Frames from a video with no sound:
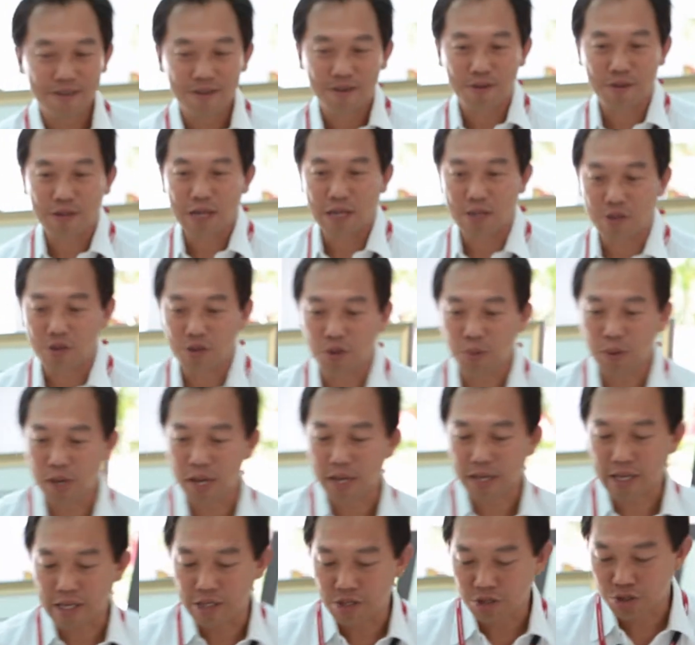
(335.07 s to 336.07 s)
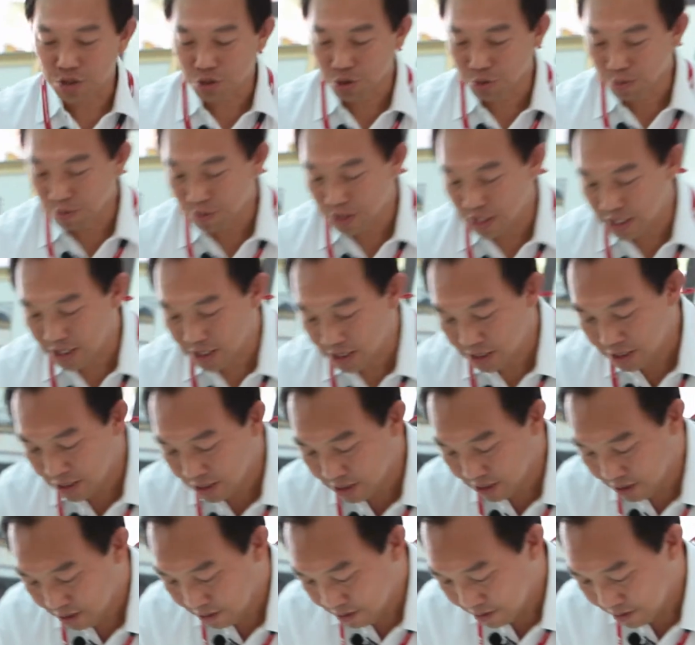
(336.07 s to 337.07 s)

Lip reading: Okay, I don't know whether I can zoom this.